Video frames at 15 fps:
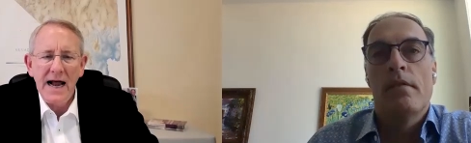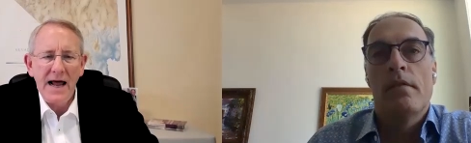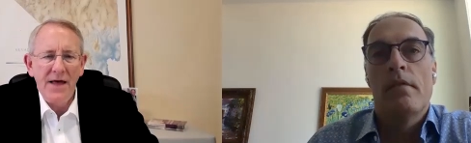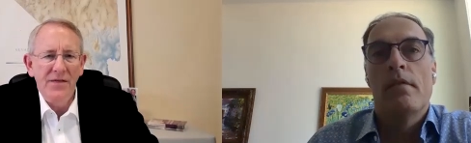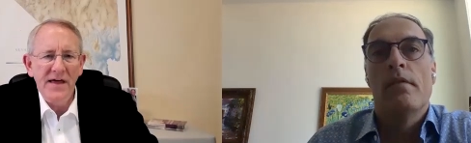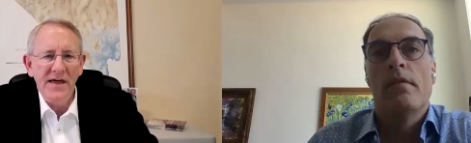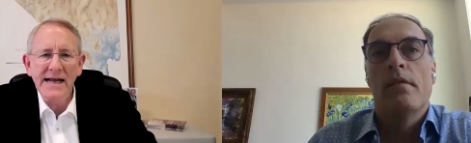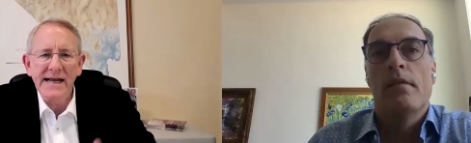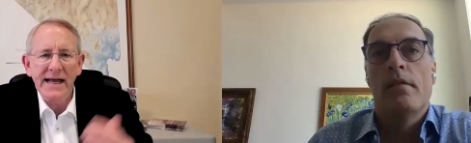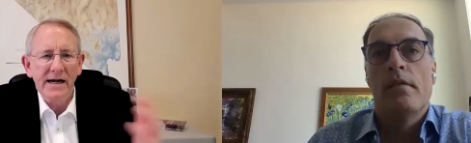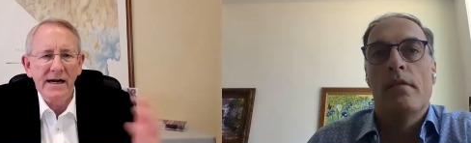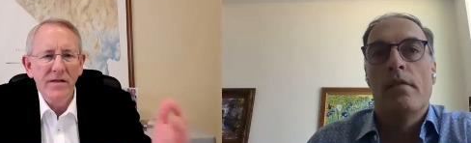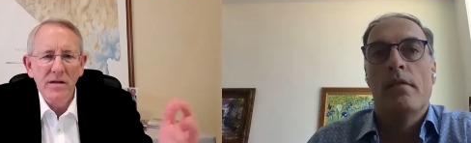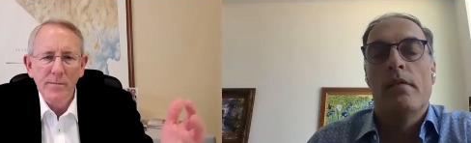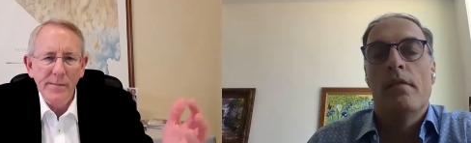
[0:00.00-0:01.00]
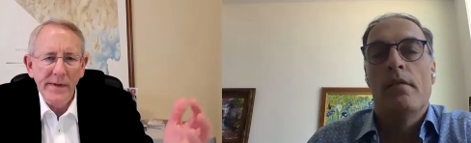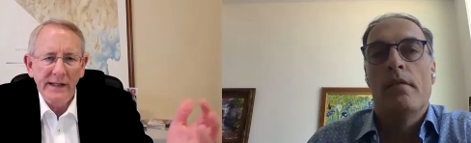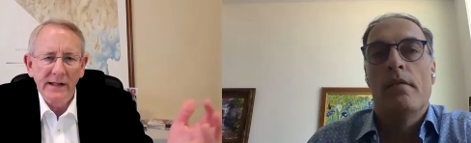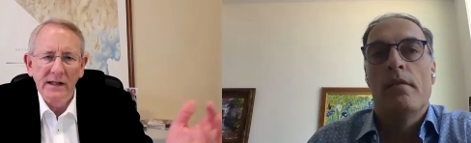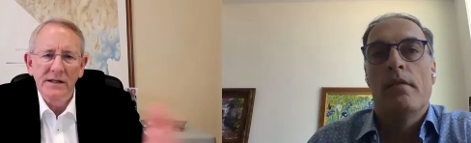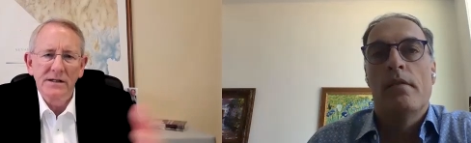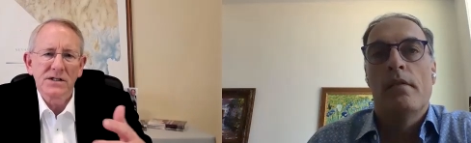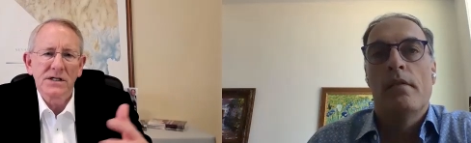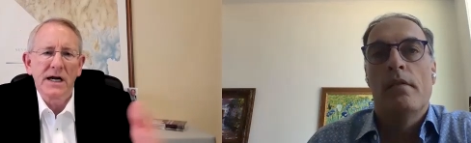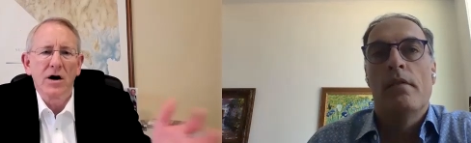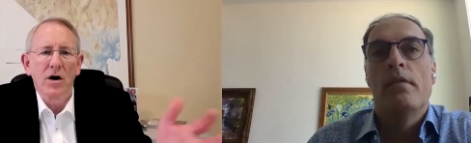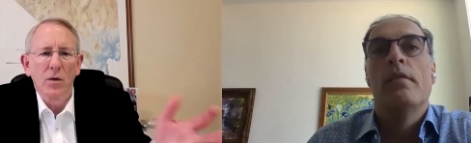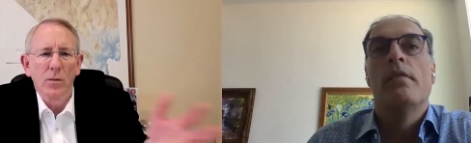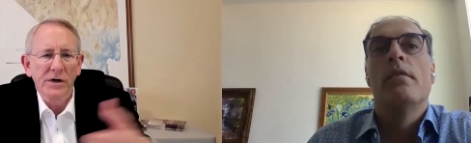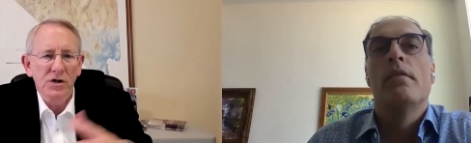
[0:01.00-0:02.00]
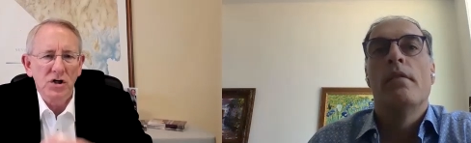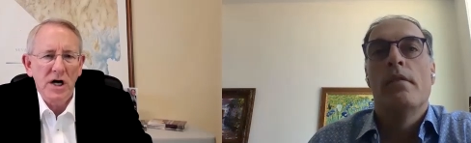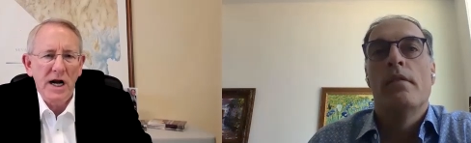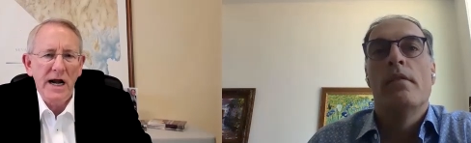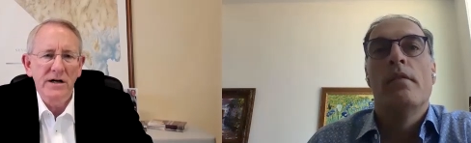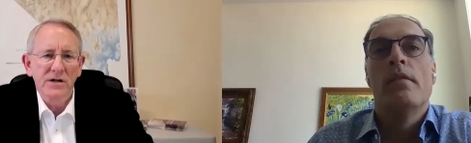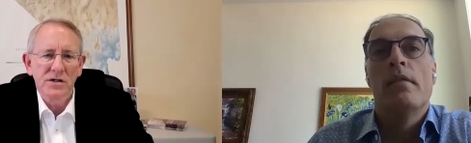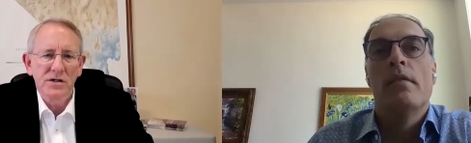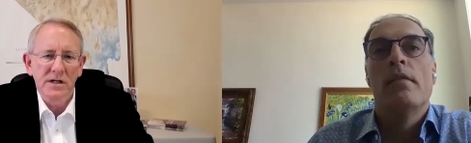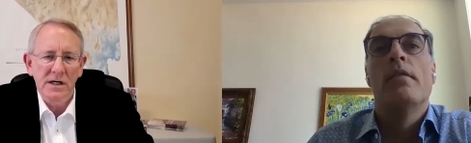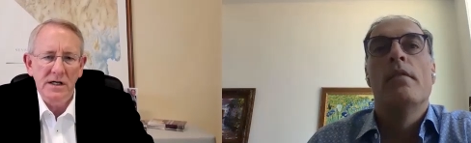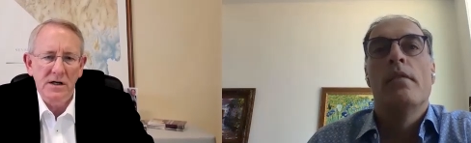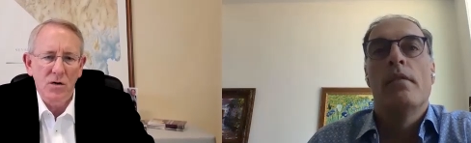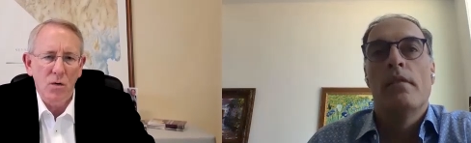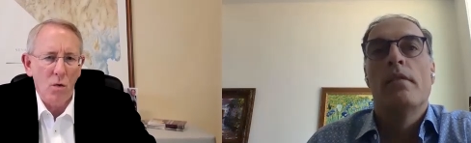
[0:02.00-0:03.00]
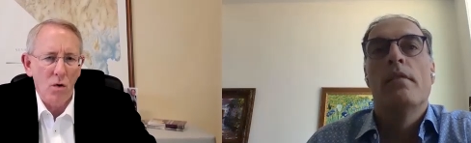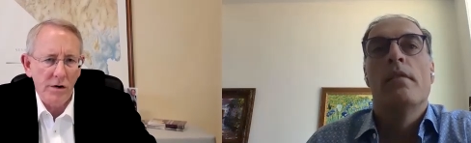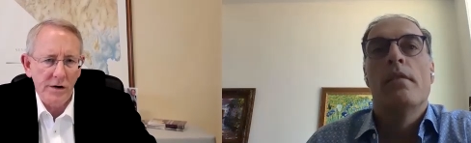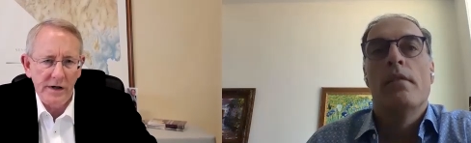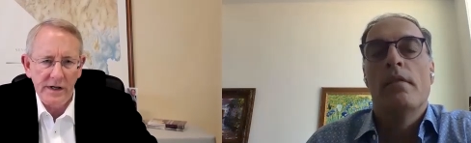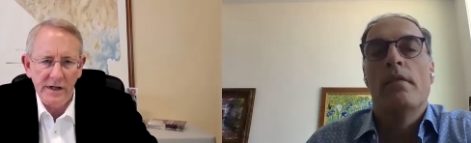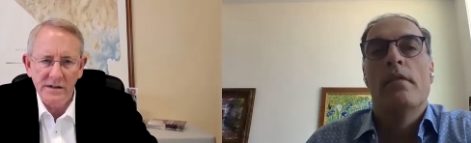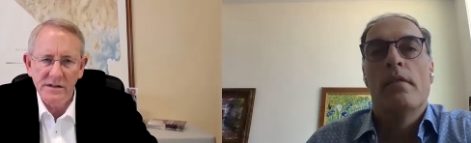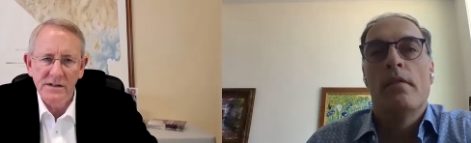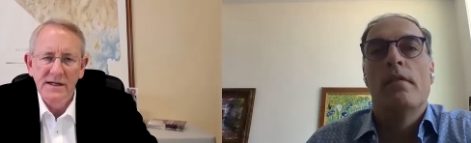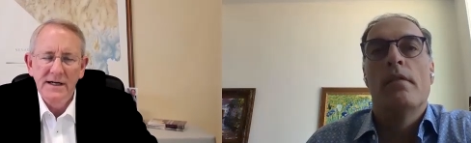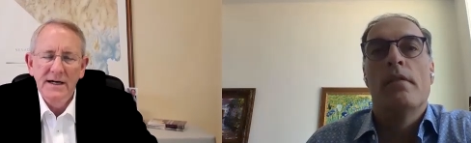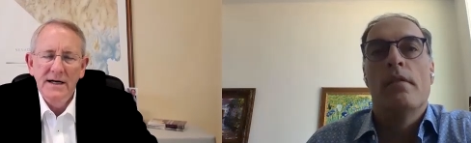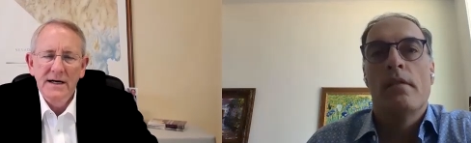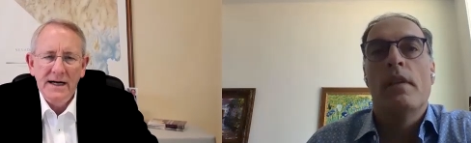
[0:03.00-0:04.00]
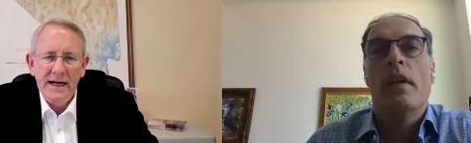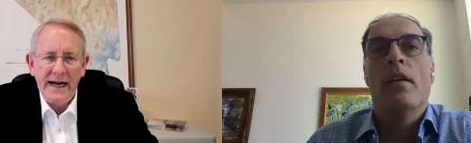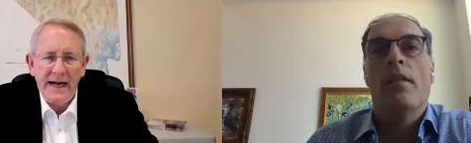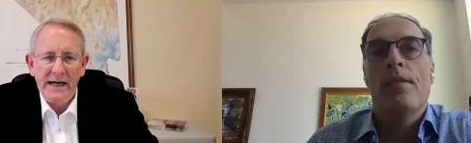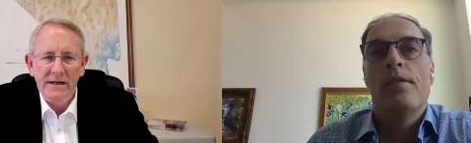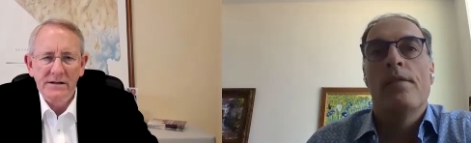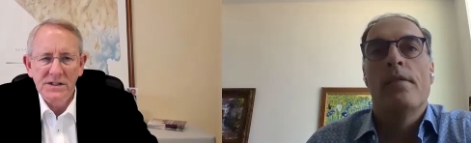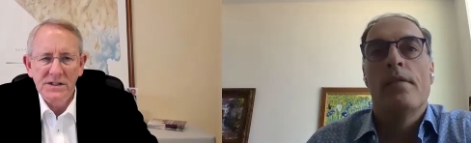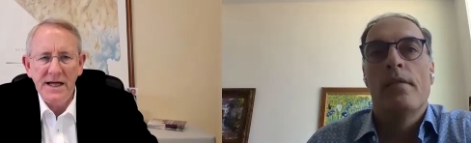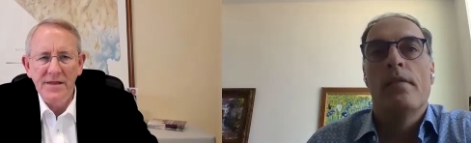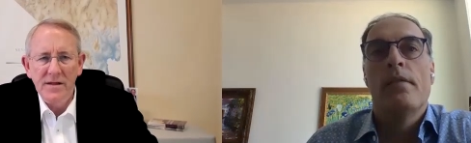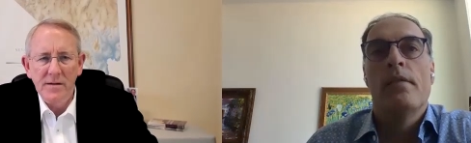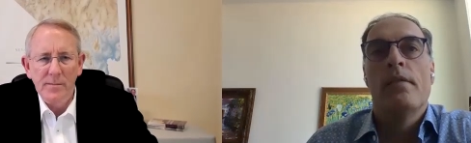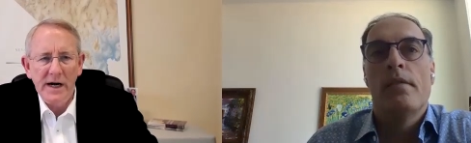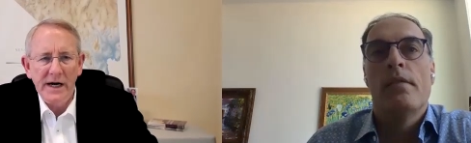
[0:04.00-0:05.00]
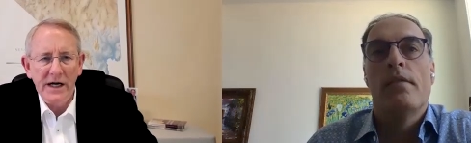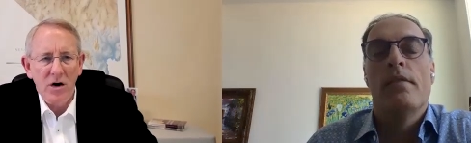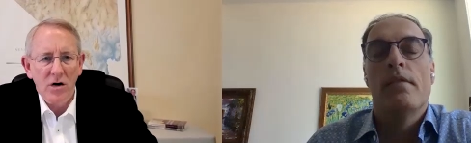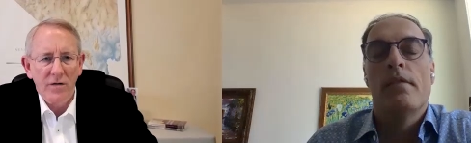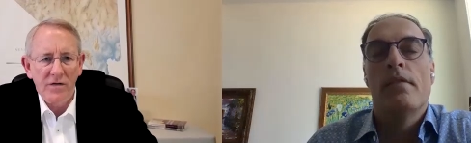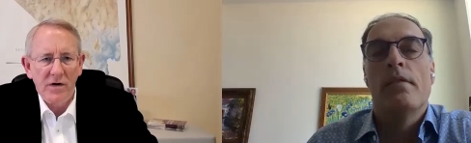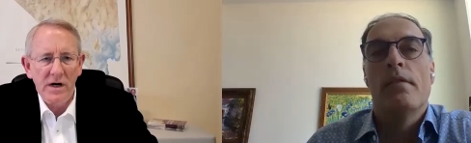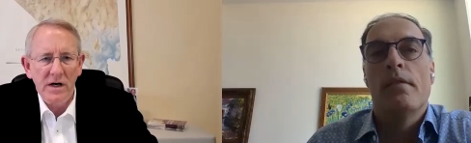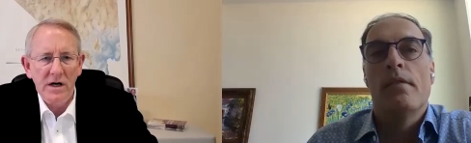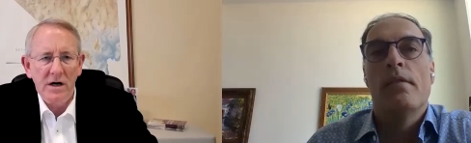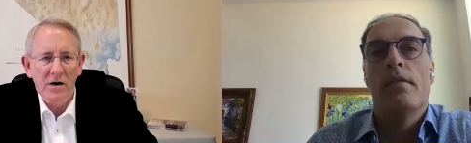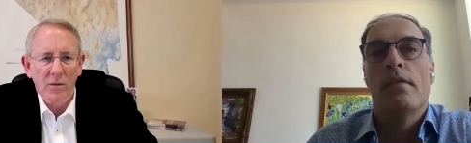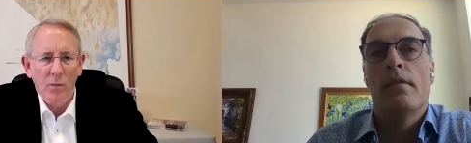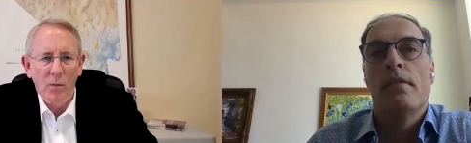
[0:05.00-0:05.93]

Speaker 1: and they get in the middle and say oh we changed the coordinates yeah. and send the money over here